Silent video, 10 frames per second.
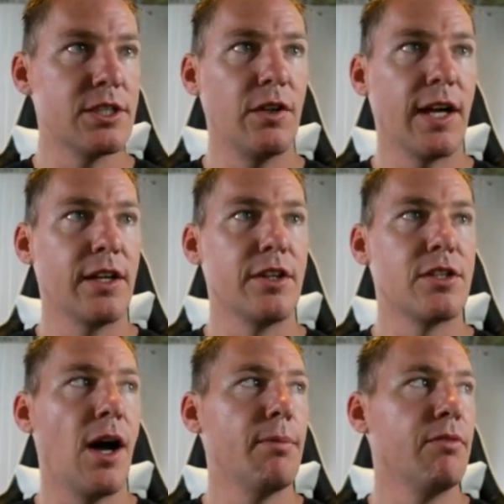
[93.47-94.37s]
is selected, the
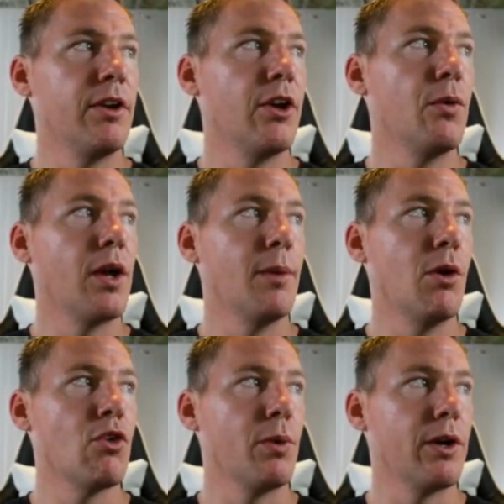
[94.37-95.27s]
top video, we
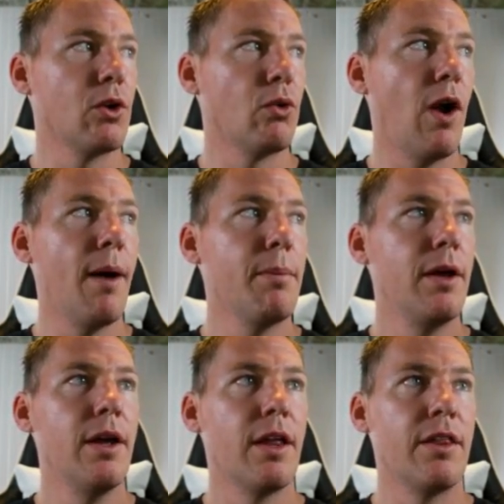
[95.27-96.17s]
come over, we can
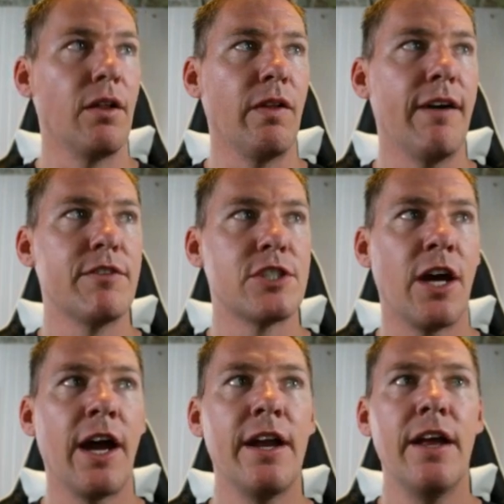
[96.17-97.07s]
crop the left
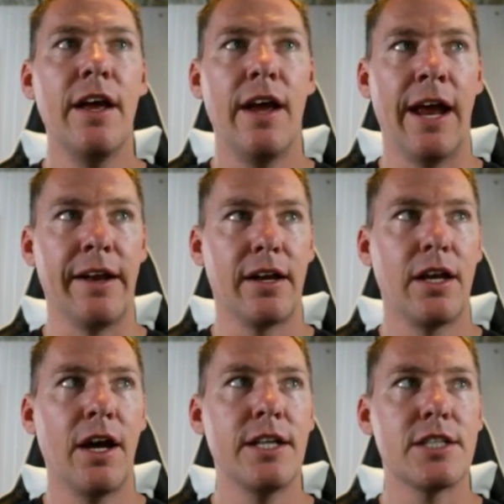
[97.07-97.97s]
side, and
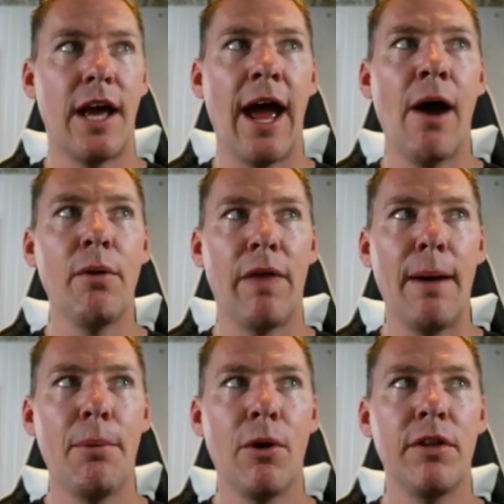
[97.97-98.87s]
it cuts out
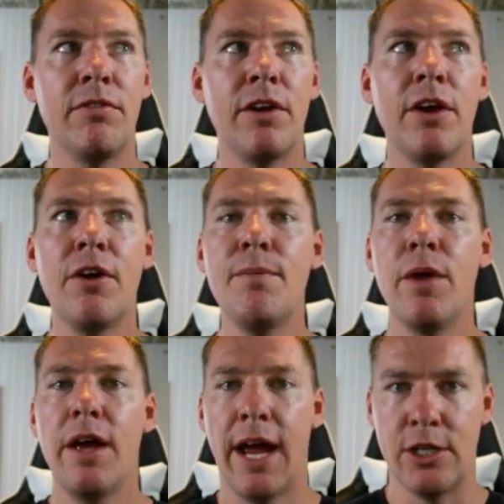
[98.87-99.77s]
that part of the
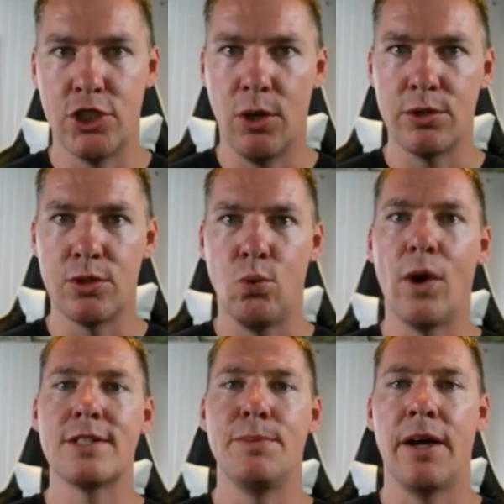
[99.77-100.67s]
video and shows us
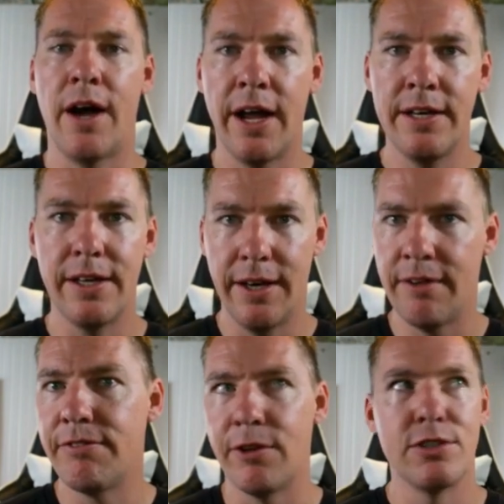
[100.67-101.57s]
what's behind,
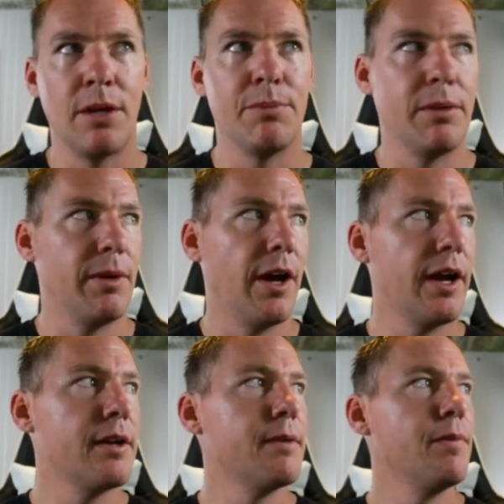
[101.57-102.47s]
if there's something
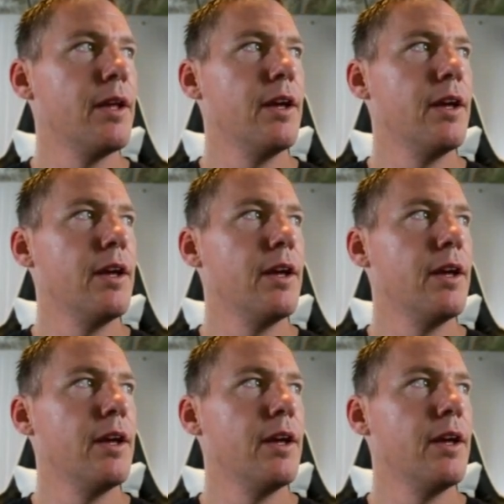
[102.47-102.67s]
behind.